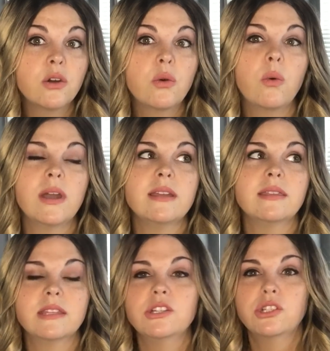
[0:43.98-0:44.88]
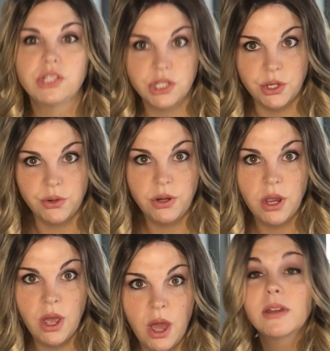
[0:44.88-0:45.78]
quite this soon.
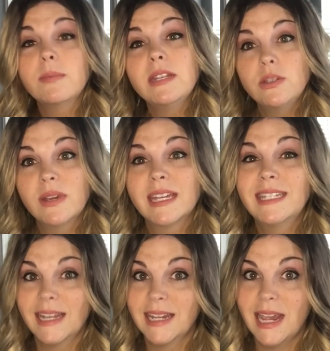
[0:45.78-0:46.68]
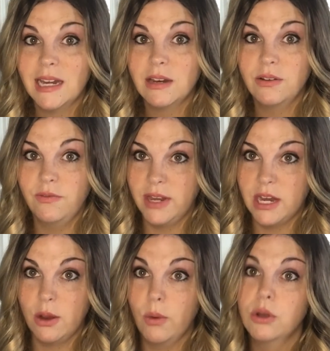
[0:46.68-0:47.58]
I'm going to be doing a dedicated
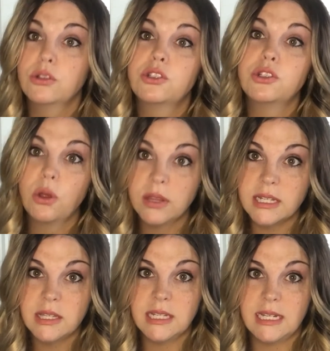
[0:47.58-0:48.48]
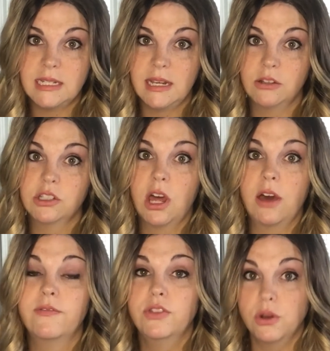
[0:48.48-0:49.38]
video solely to the details
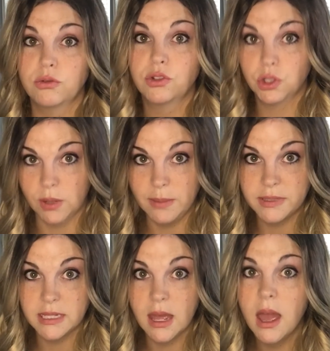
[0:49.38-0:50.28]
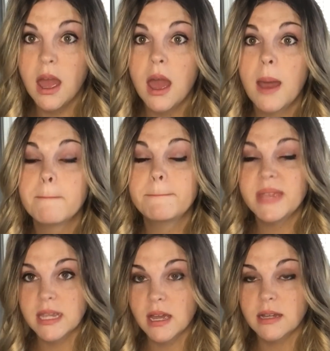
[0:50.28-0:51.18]
of those trips
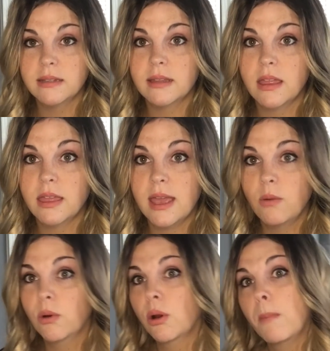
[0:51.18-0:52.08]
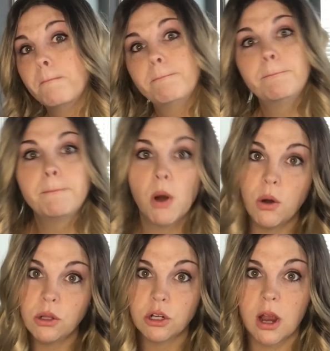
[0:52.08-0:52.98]
because they were
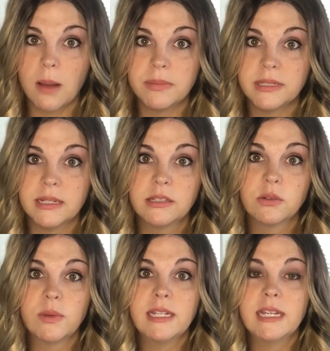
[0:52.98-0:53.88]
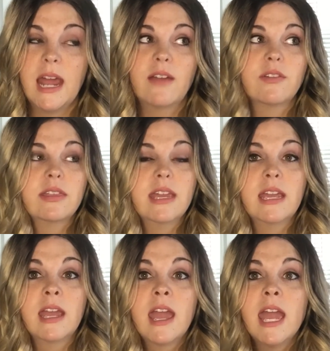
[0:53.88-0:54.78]
polar opposites. We did
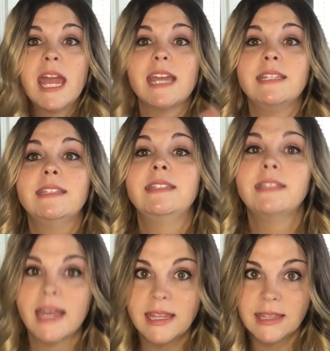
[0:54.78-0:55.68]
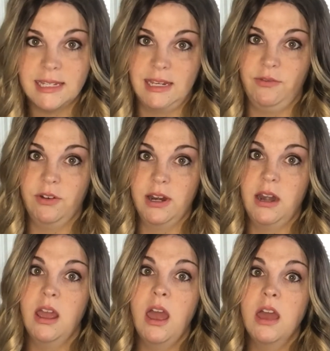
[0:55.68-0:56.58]
everything insanely different.
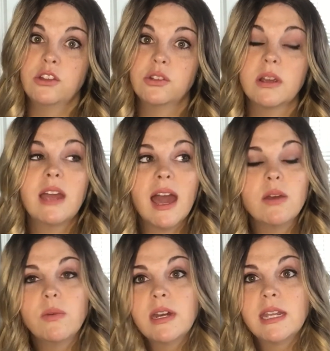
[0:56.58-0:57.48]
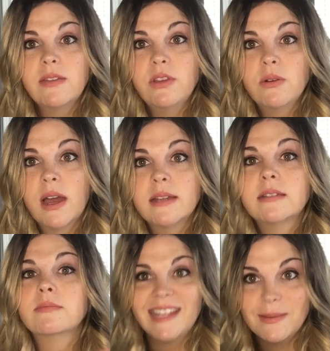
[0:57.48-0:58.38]
So I kind of want to give you
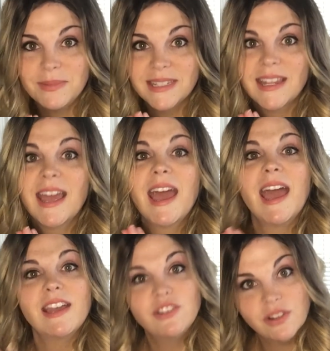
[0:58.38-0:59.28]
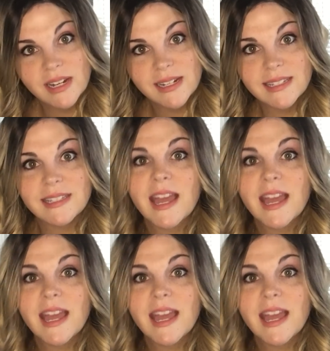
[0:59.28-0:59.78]
guys tips and tricks